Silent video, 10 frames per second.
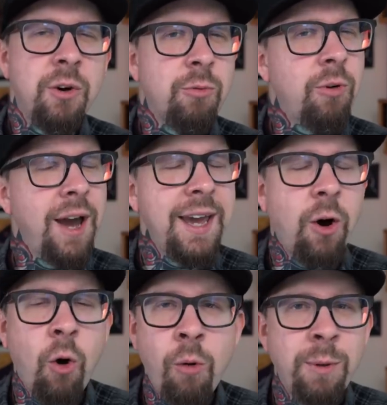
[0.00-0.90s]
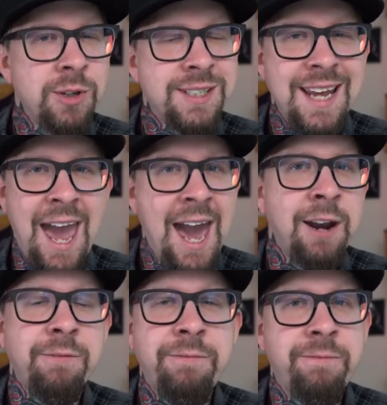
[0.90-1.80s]
right almost
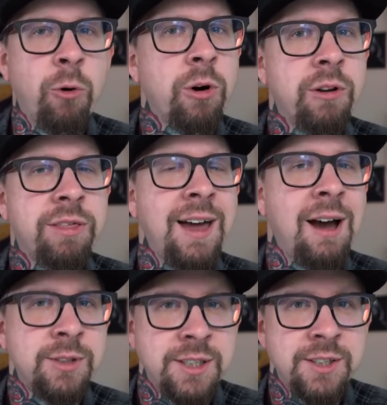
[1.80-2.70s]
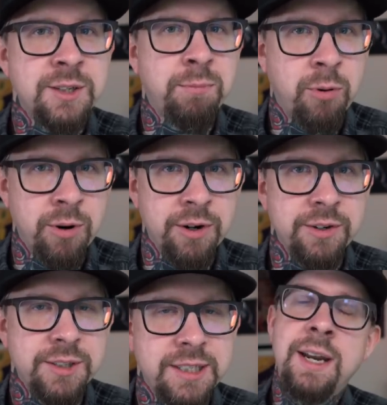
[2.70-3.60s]
at four thousand supporters.